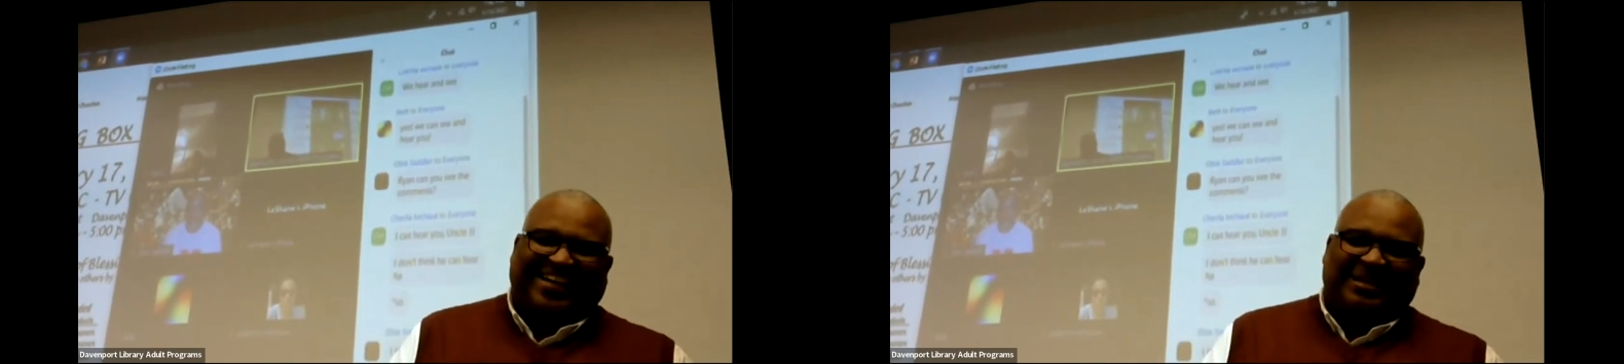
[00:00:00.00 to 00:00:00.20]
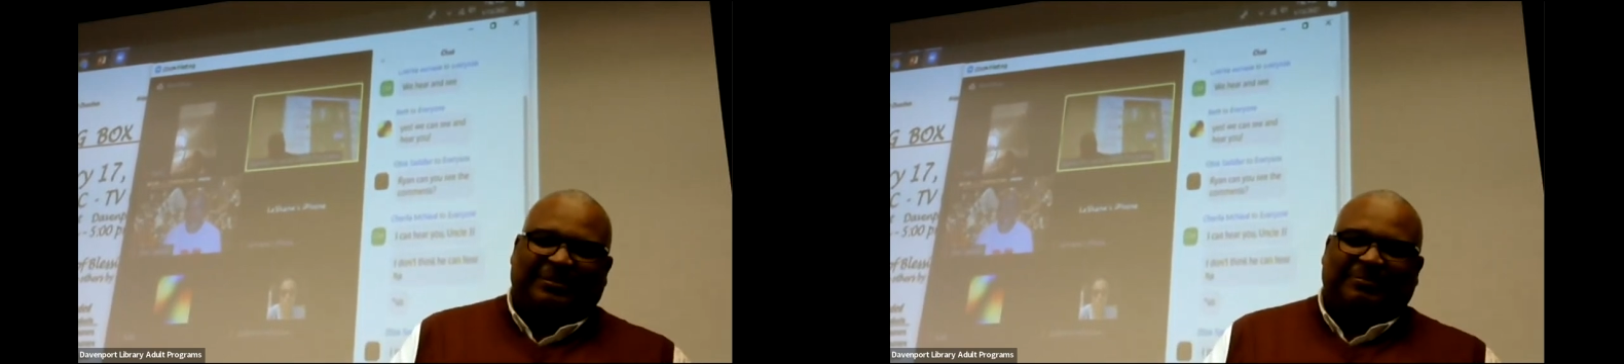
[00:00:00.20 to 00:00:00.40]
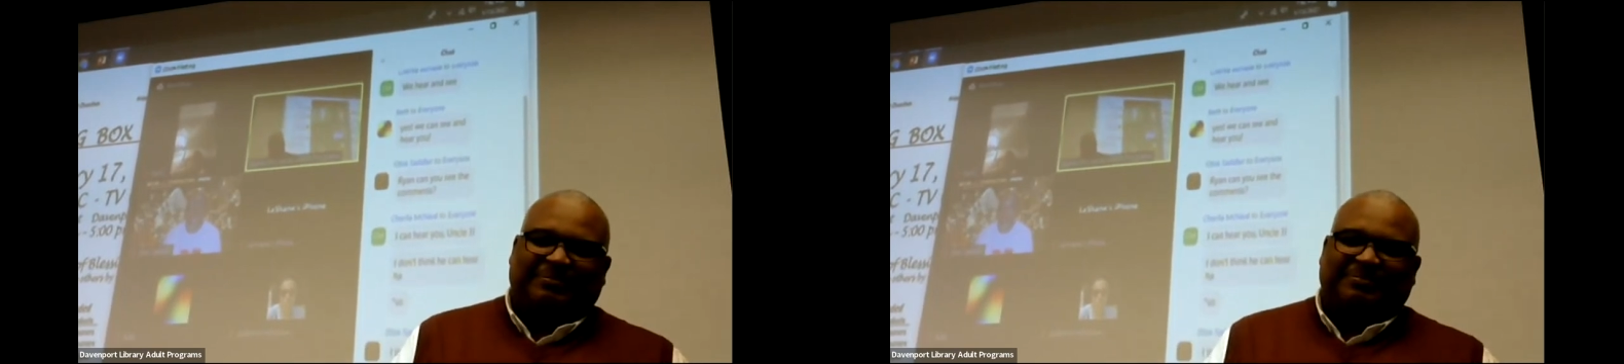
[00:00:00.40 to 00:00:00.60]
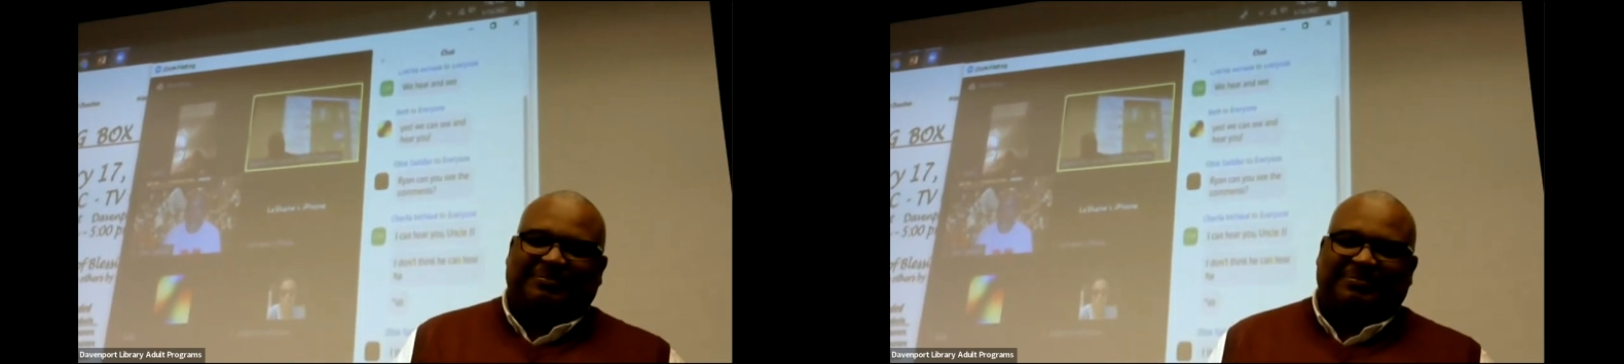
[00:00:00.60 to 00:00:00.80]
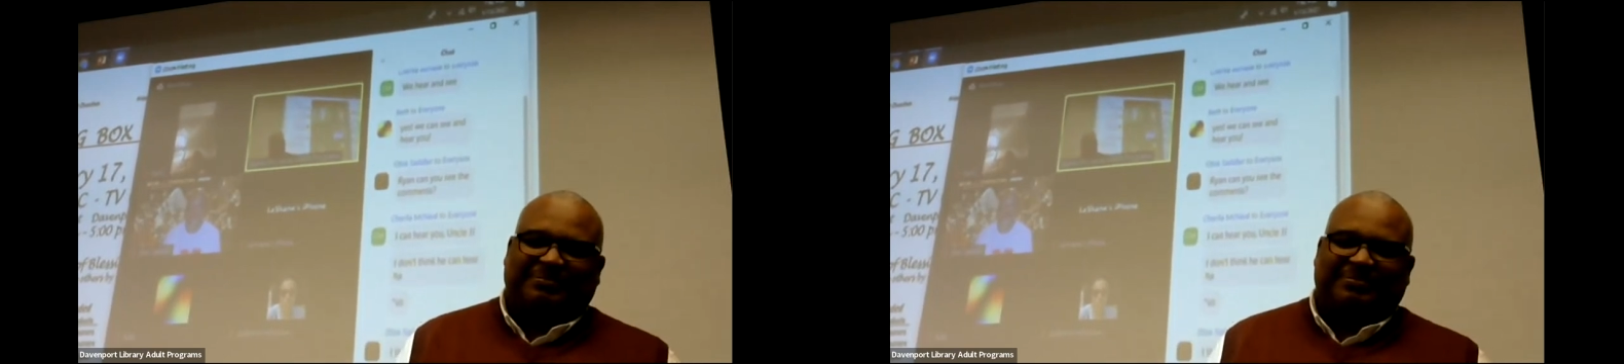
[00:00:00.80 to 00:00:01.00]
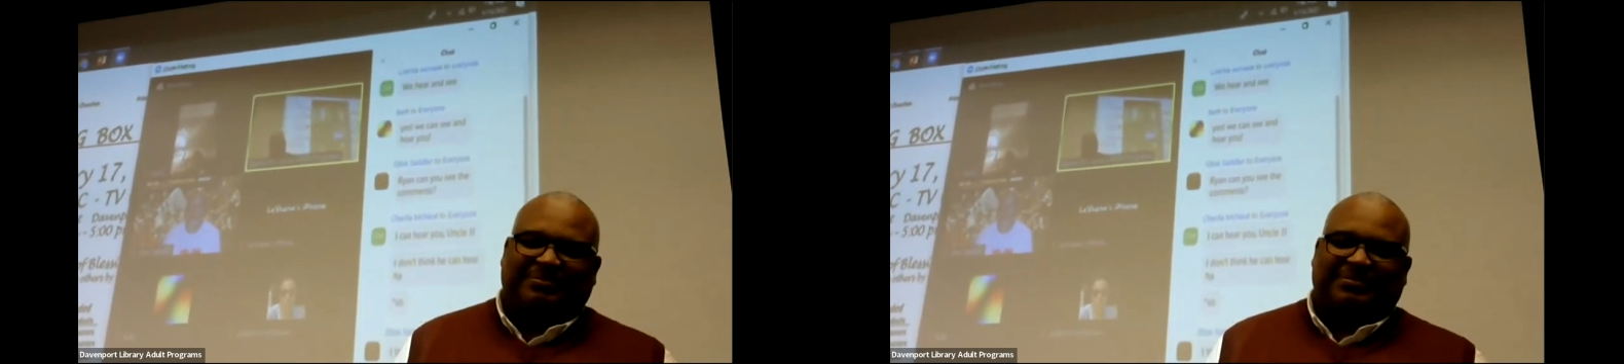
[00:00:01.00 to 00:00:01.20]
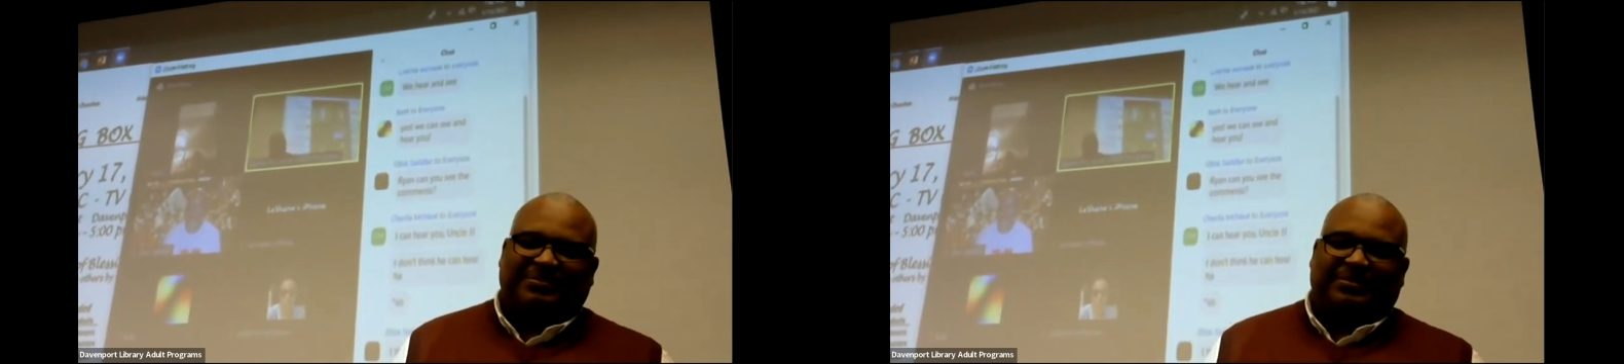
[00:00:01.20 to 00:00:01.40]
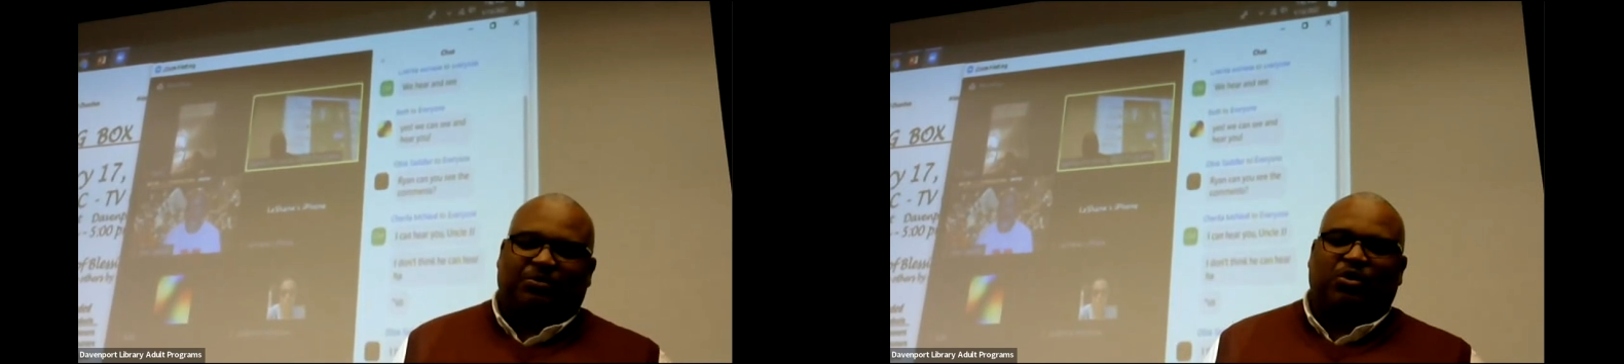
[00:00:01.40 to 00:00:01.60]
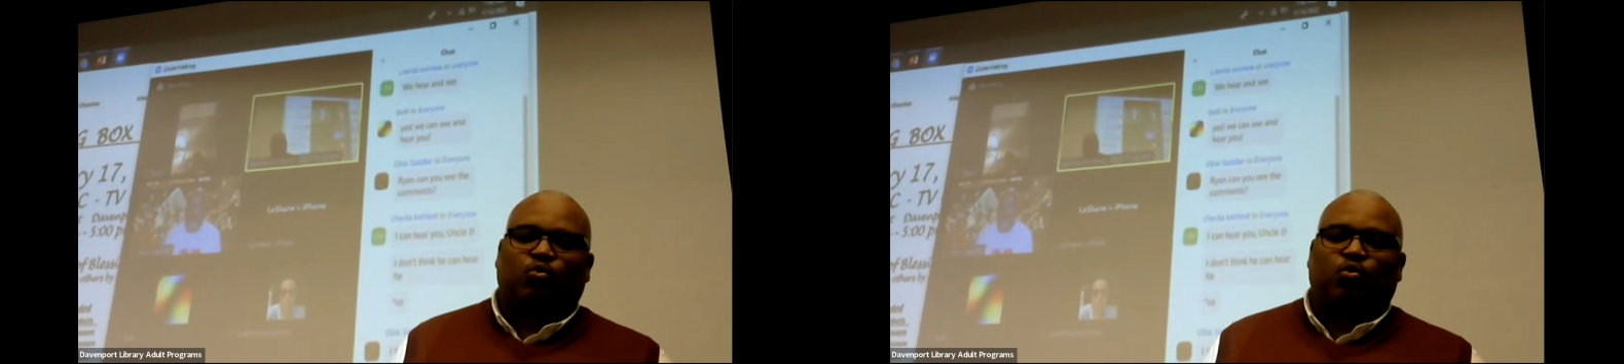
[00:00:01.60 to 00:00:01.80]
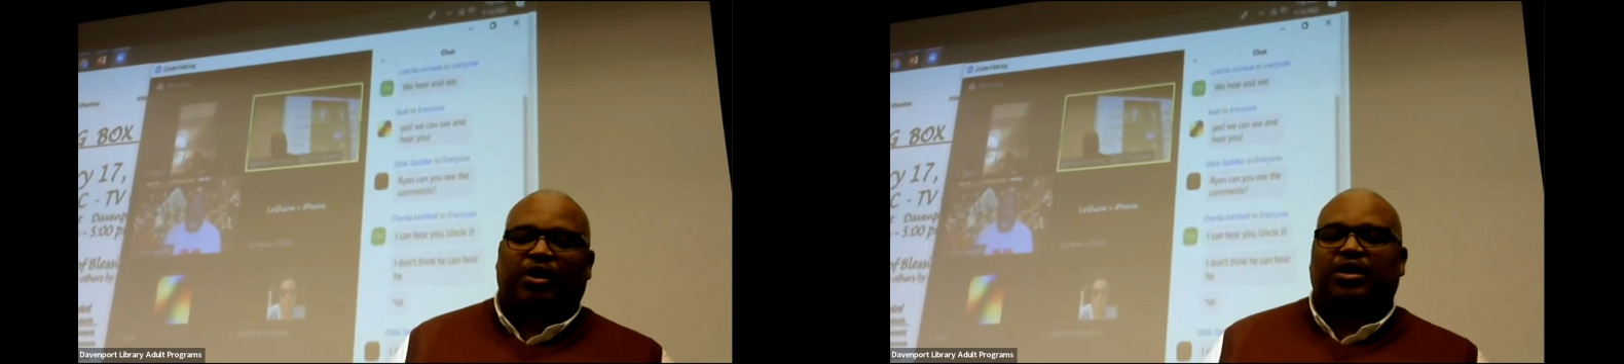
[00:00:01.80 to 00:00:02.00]

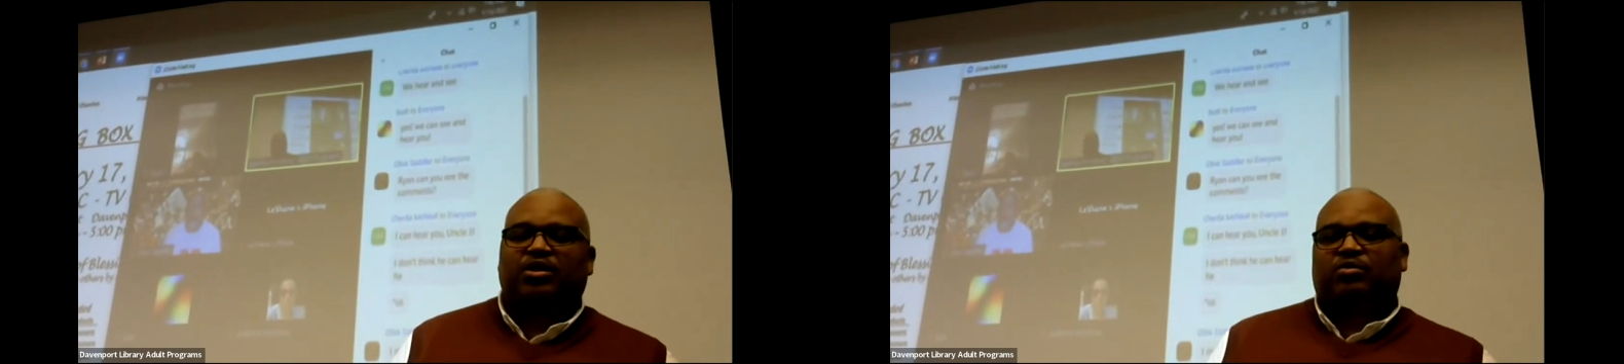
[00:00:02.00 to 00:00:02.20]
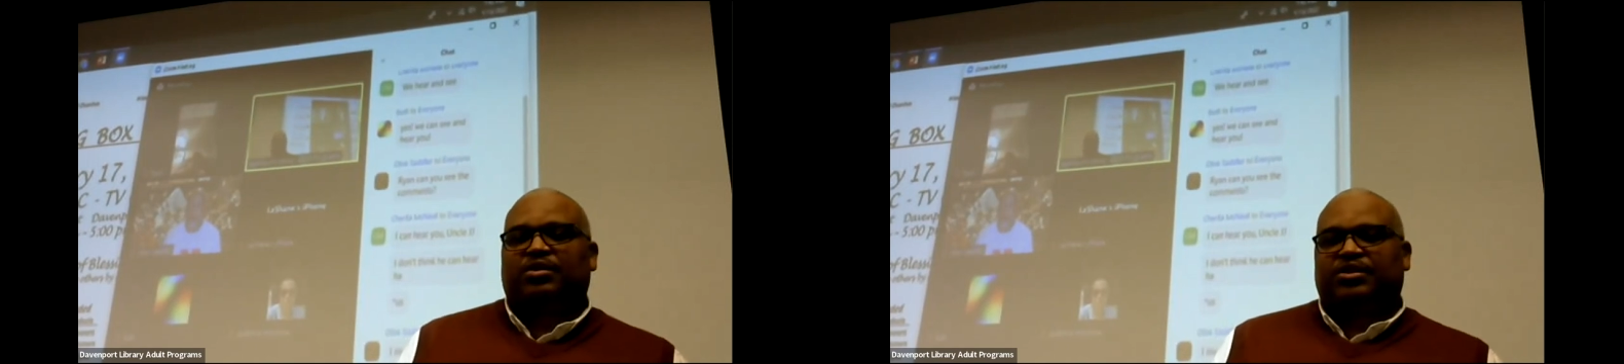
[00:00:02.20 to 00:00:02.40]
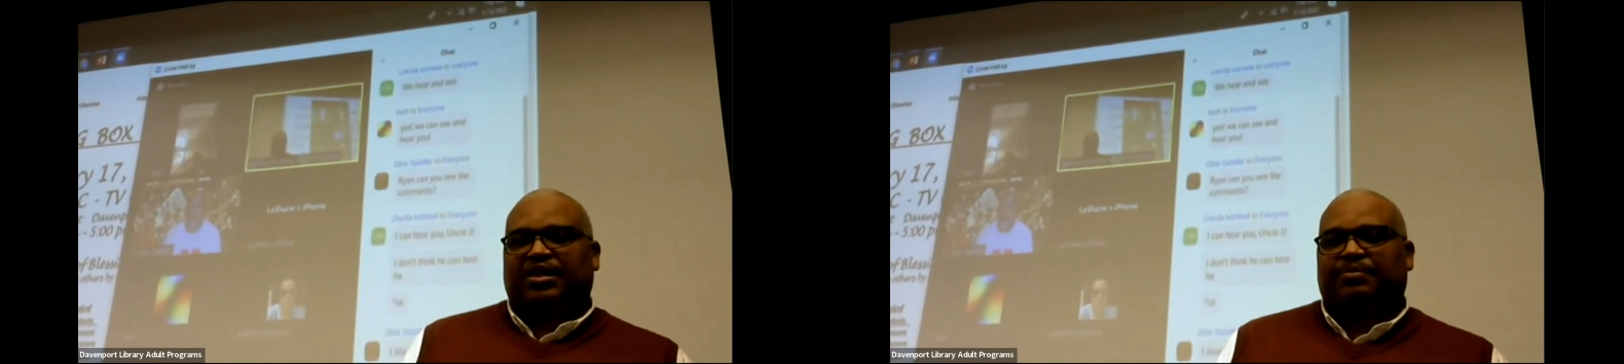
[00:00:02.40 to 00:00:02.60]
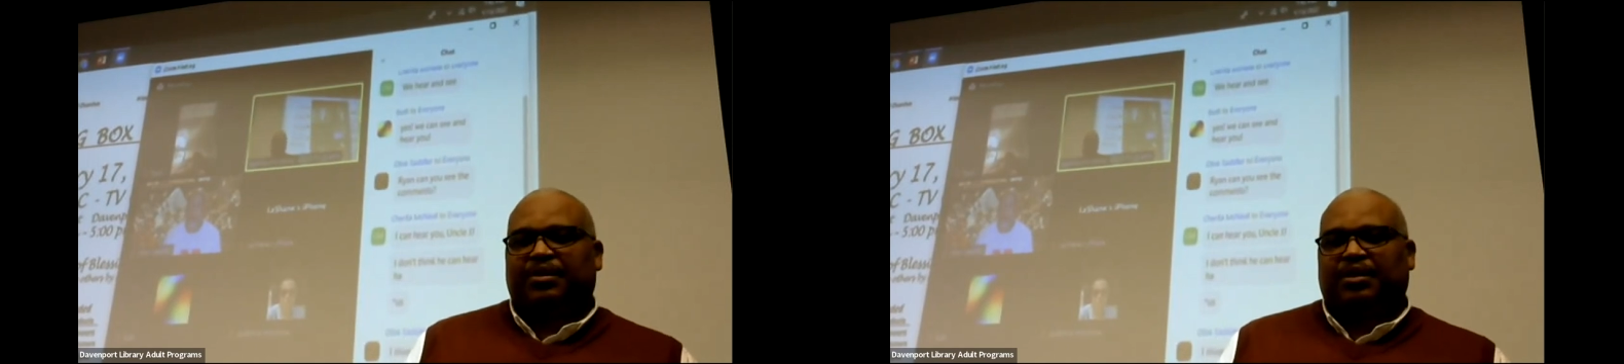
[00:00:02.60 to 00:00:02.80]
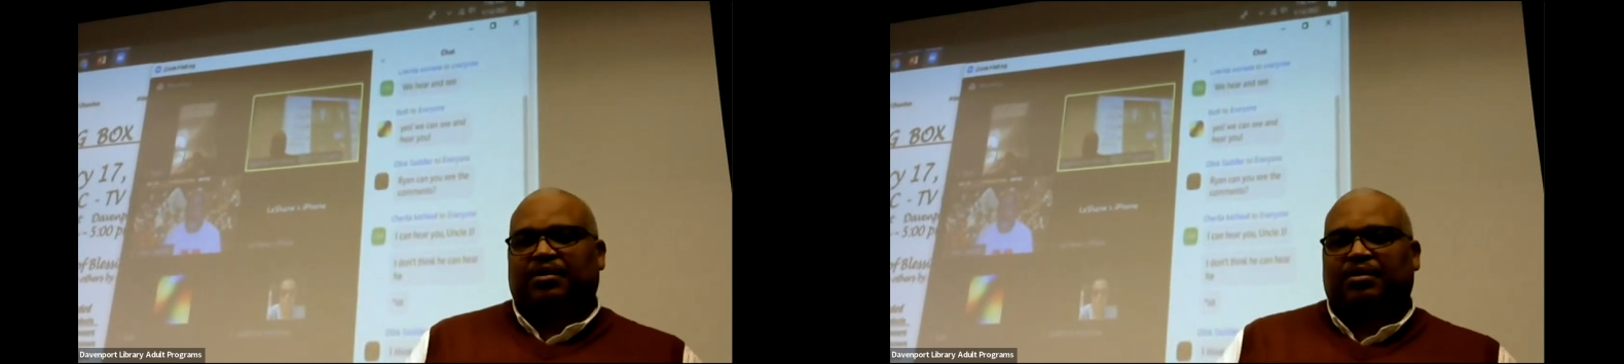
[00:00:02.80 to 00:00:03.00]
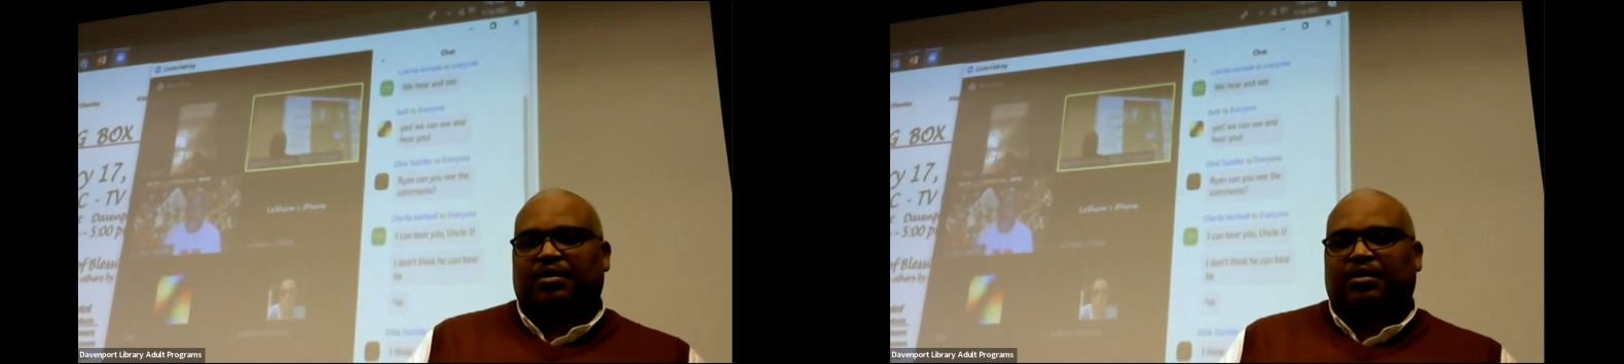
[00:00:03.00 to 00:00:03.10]
We're working towards something,